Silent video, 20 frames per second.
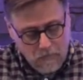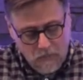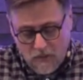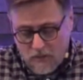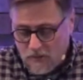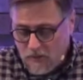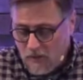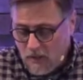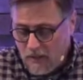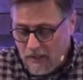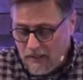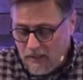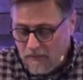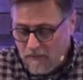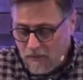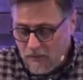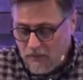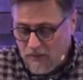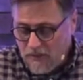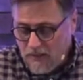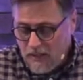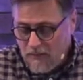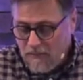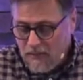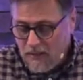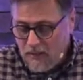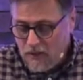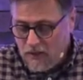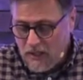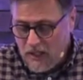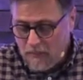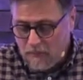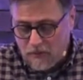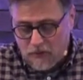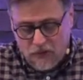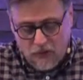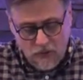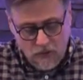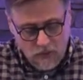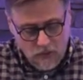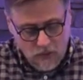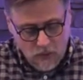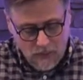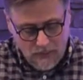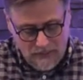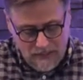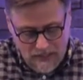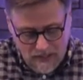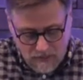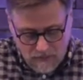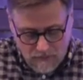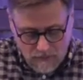Starting in verse 7 in chapter 2, going down